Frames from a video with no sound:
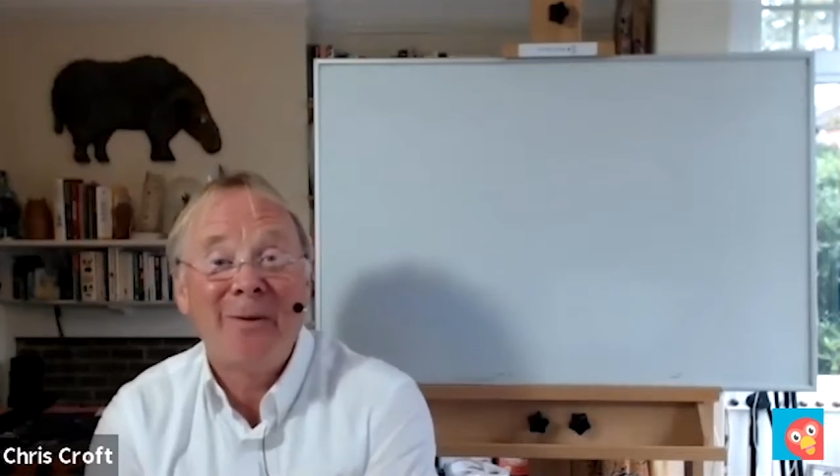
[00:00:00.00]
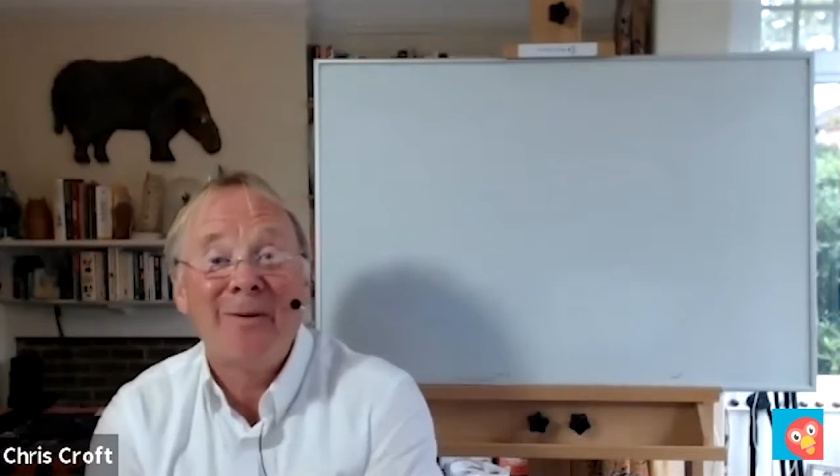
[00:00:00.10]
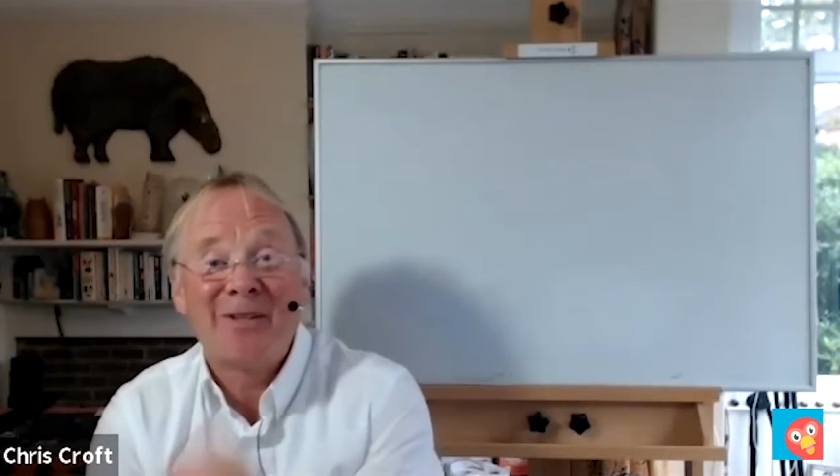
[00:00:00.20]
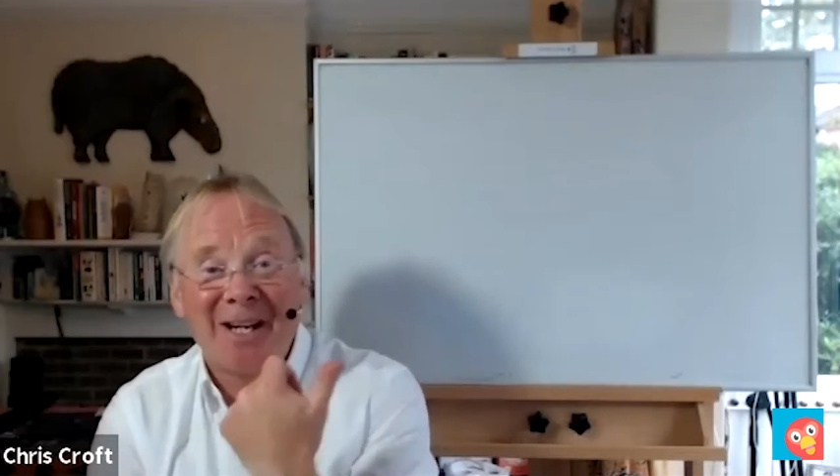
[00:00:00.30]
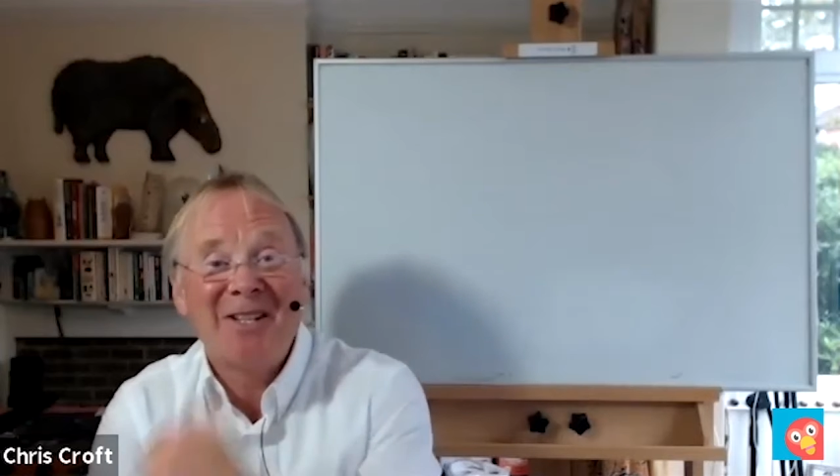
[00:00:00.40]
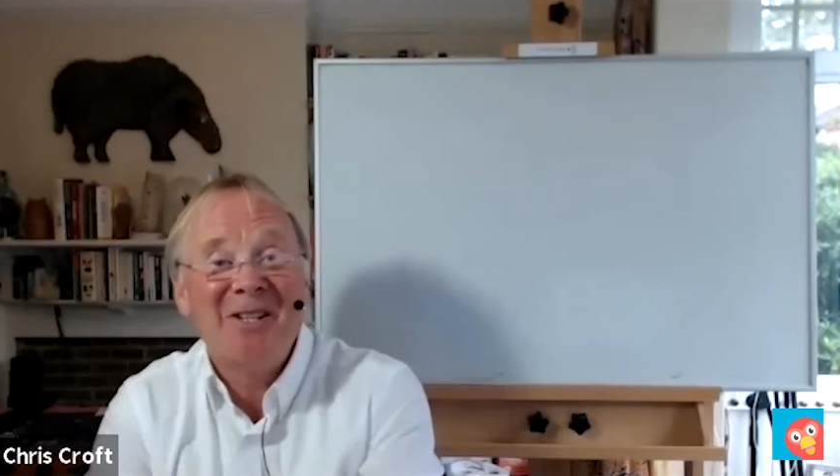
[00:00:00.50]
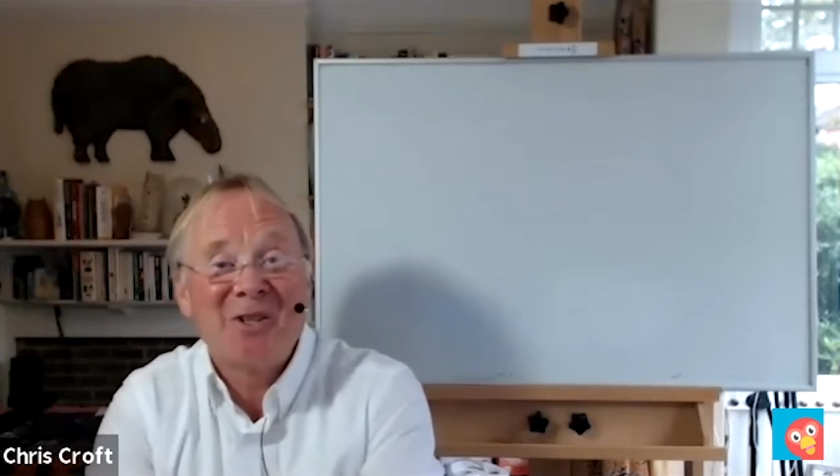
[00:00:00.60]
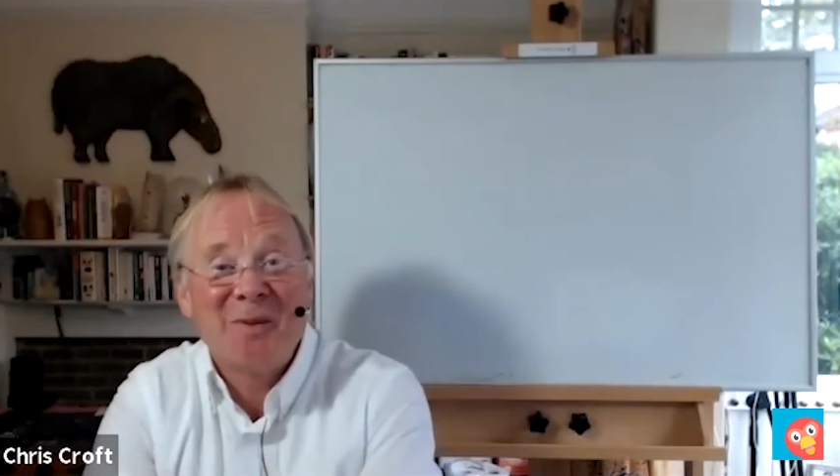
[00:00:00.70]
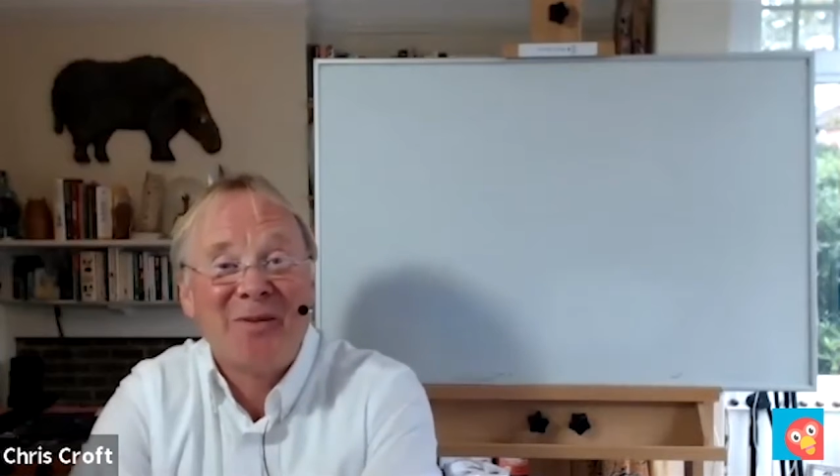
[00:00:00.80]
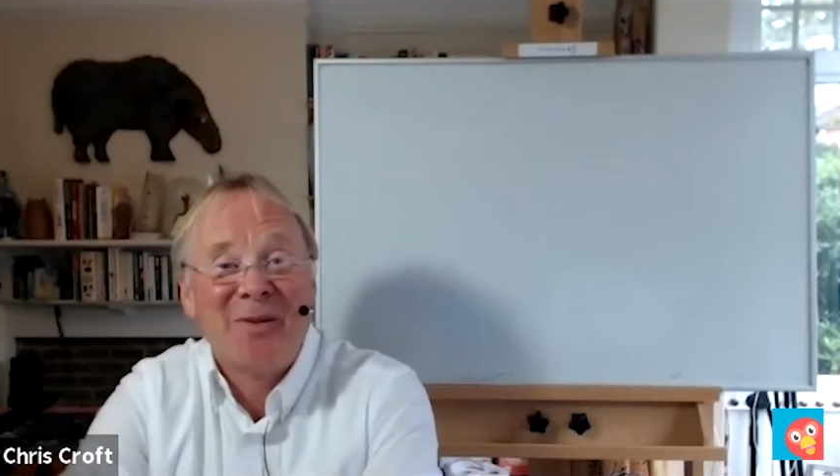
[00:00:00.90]
We were chatting
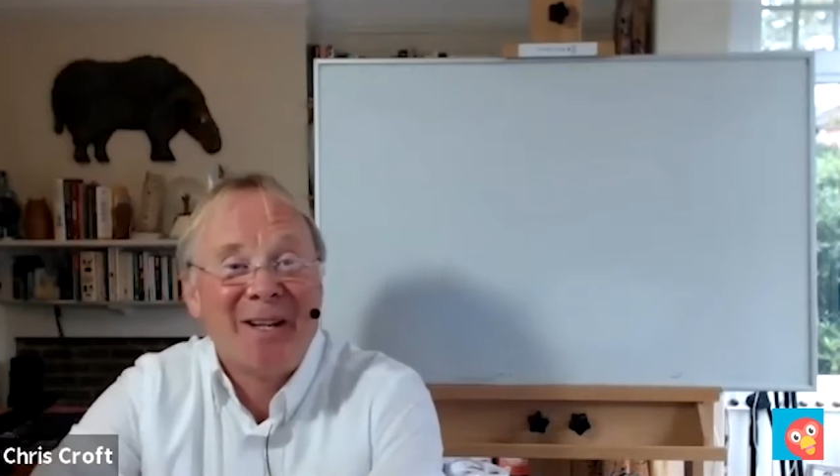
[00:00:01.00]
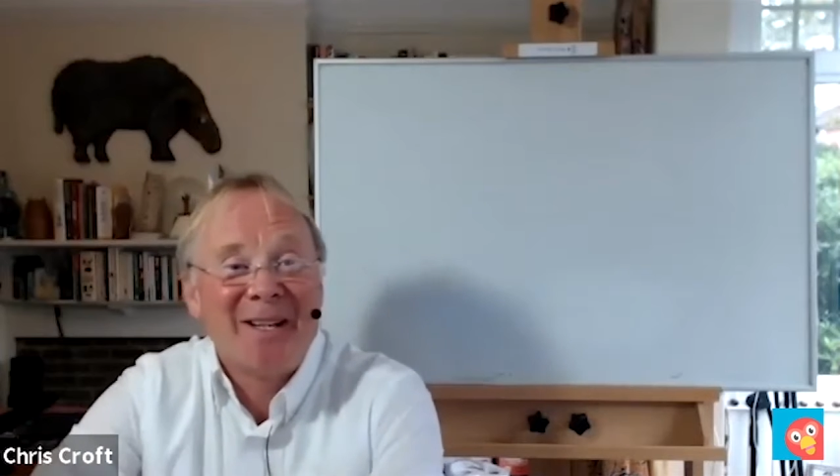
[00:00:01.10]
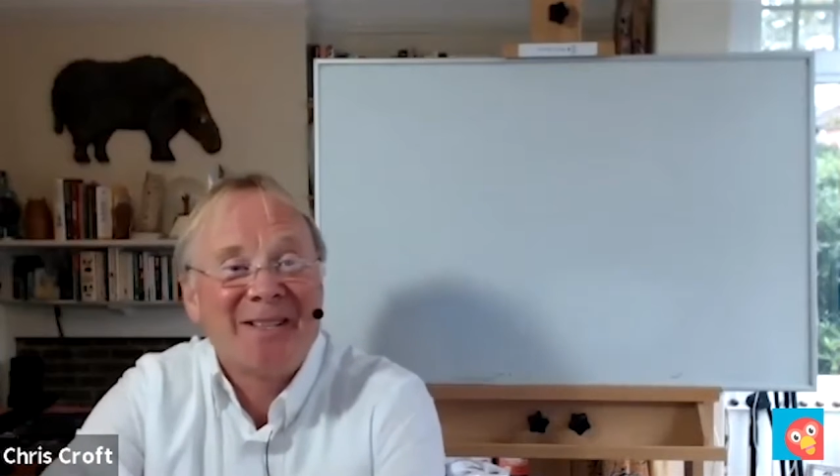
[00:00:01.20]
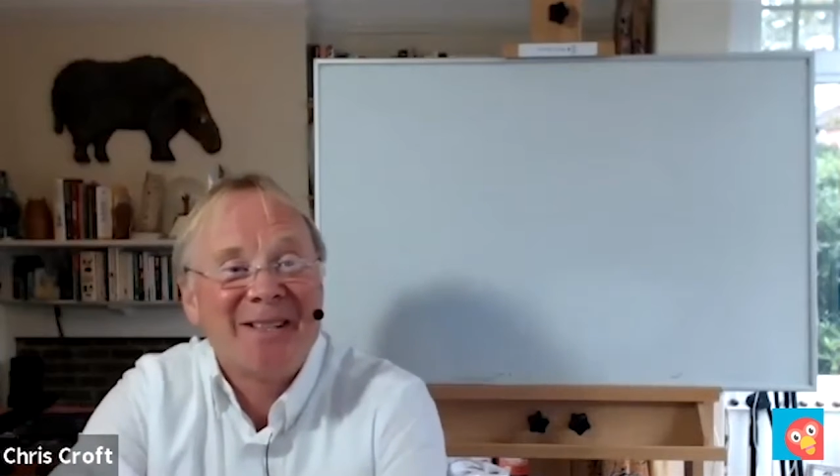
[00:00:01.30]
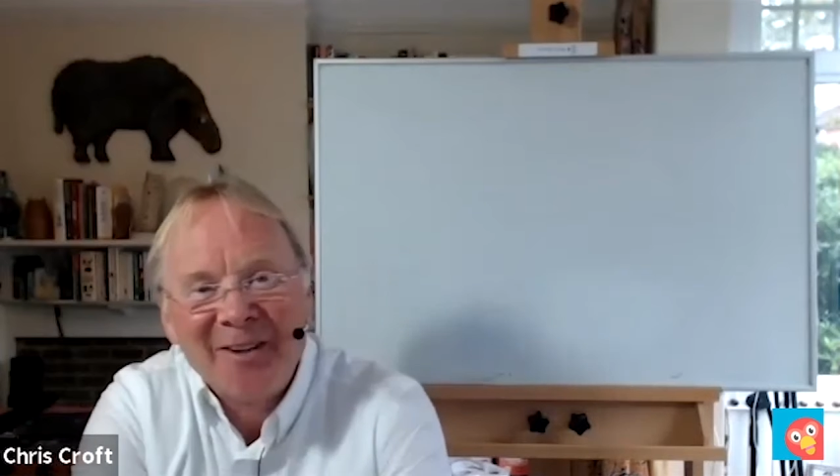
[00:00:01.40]
just before this.